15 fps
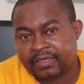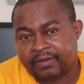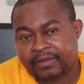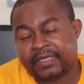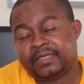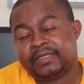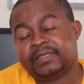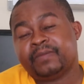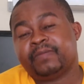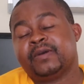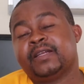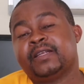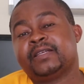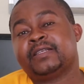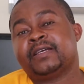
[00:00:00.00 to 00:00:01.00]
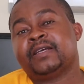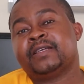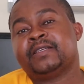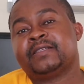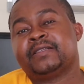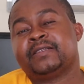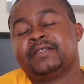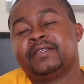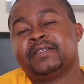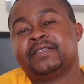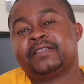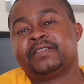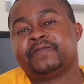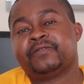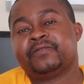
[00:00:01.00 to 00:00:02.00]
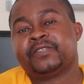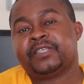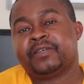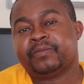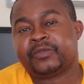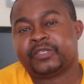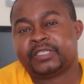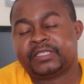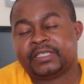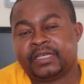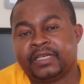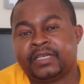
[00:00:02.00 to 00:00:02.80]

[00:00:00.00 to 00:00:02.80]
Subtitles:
That separator is sensitive to temperature